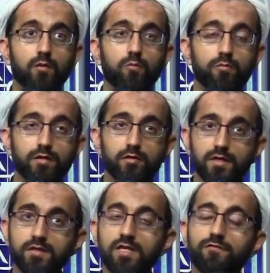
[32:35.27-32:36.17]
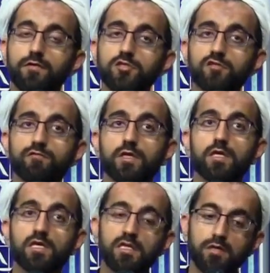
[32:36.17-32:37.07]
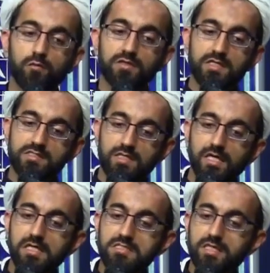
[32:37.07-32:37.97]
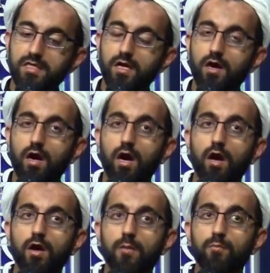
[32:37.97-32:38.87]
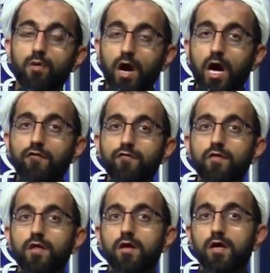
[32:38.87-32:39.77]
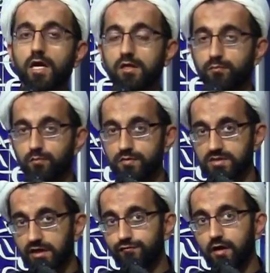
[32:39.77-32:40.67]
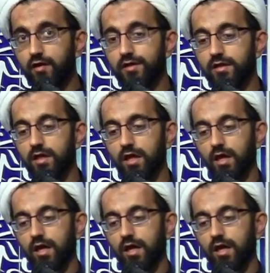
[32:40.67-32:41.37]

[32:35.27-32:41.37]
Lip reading: When we look at the definition of it, what they say is that muhafada and safeguarding,